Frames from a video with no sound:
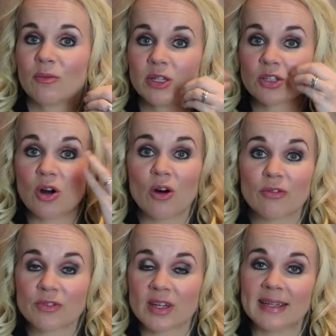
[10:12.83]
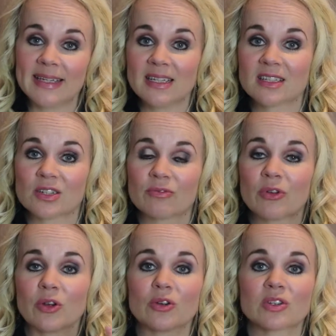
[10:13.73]
which often leads to
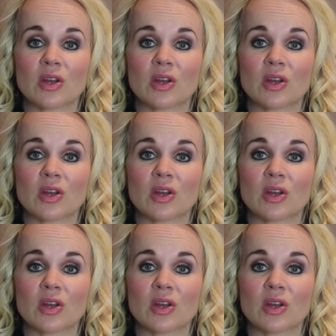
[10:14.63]
rouge.